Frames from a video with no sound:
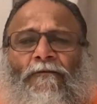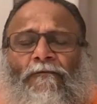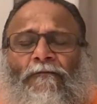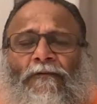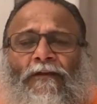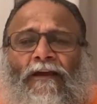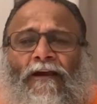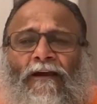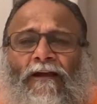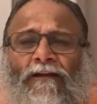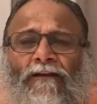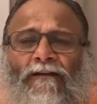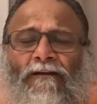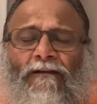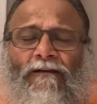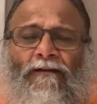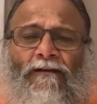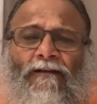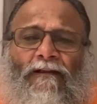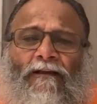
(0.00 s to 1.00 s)
We are
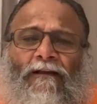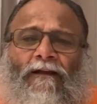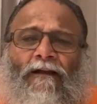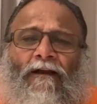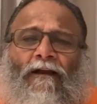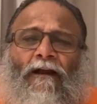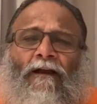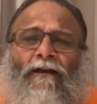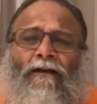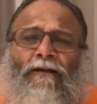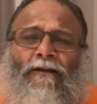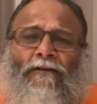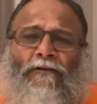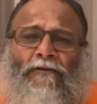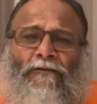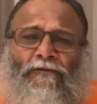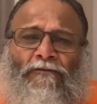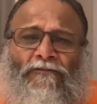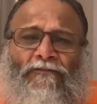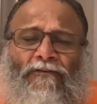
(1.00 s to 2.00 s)

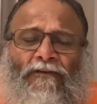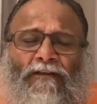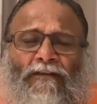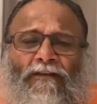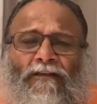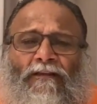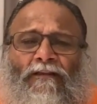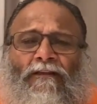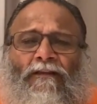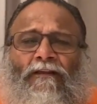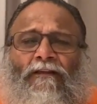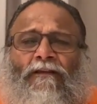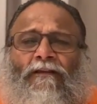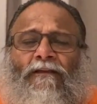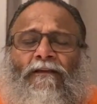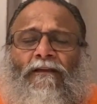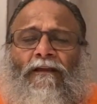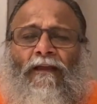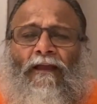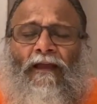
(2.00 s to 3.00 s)
continuously
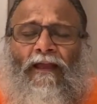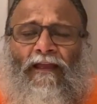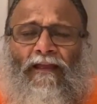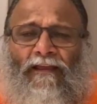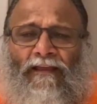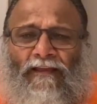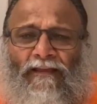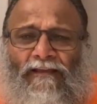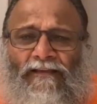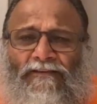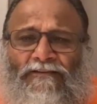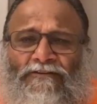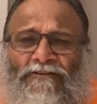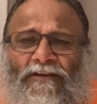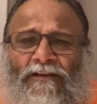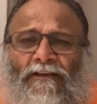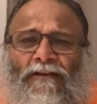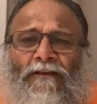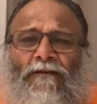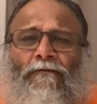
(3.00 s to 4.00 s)

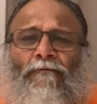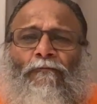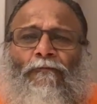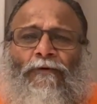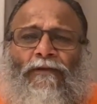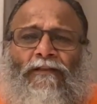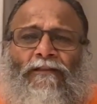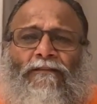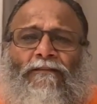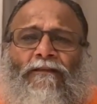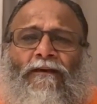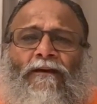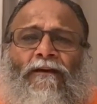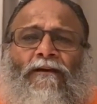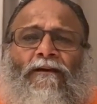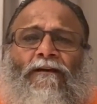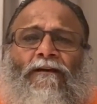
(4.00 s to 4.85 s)
engaging with